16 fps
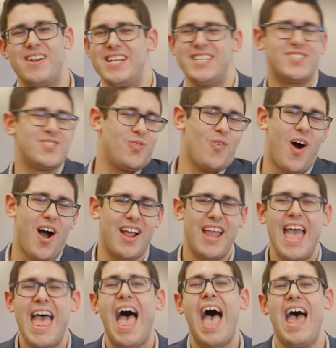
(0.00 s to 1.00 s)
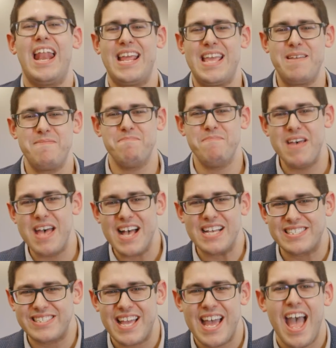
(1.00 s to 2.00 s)
He swung and he
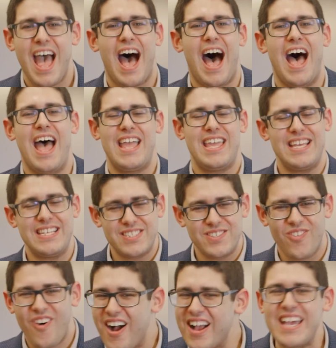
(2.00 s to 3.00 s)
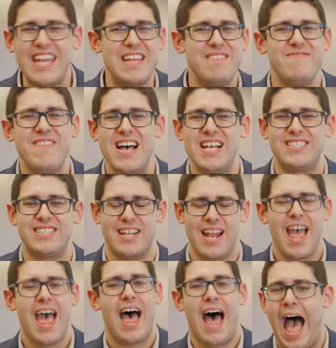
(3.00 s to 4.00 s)
missed. He swung and he missed.
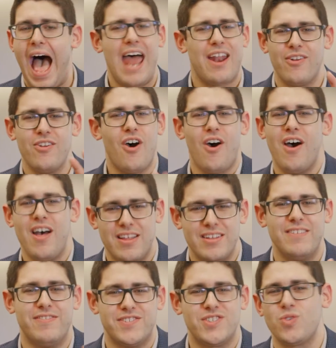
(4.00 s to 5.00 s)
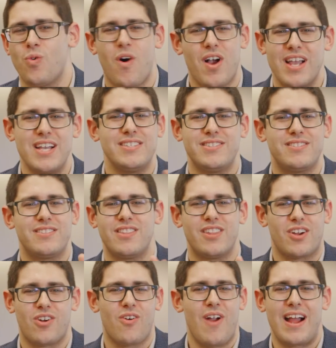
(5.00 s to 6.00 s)
I don't know if swung is
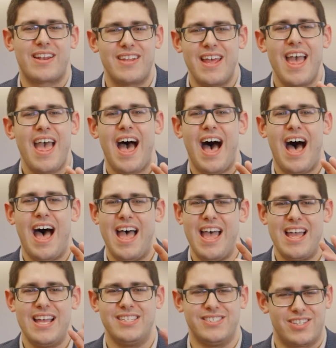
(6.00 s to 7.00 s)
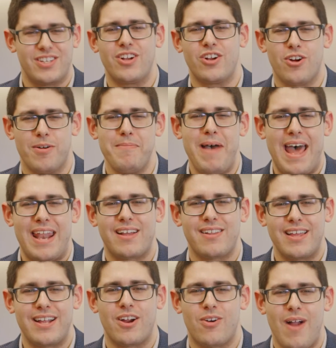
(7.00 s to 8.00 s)
the correct, is
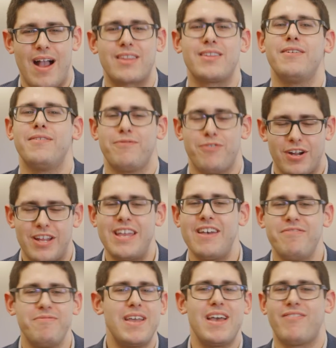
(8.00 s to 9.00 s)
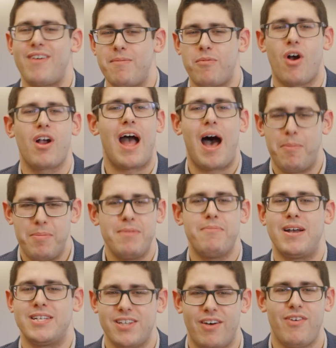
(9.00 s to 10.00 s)
grammatically correct. Forgive me if I'm wrong. I'll beat
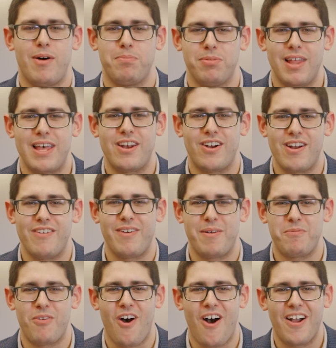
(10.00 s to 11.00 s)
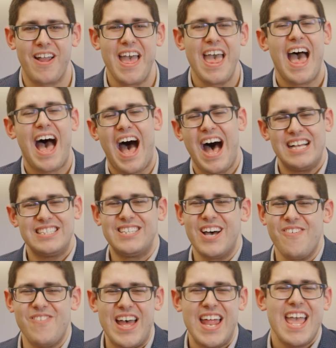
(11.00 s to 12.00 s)
myself up later if I'm wrong.
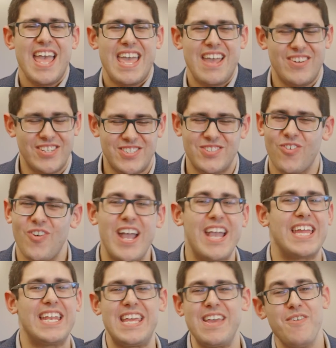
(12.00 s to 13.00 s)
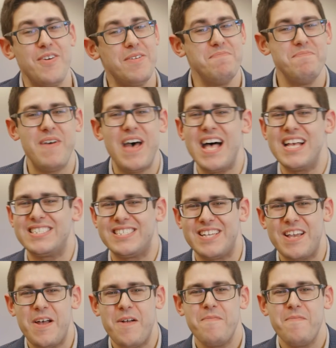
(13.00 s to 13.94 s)
But he would swing and he would miss.